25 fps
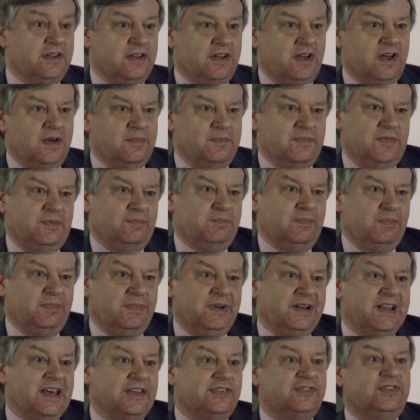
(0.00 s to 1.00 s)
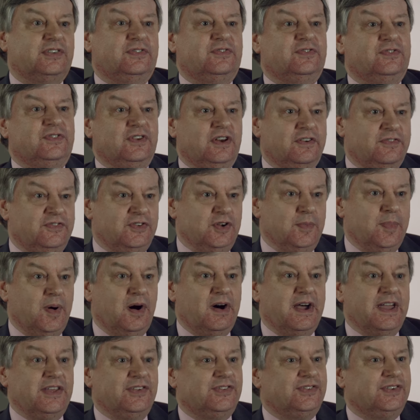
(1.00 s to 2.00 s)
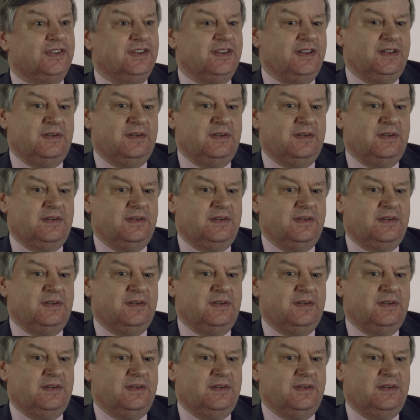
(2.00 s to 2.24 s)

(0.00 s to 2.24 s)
um, less a, a few bytes.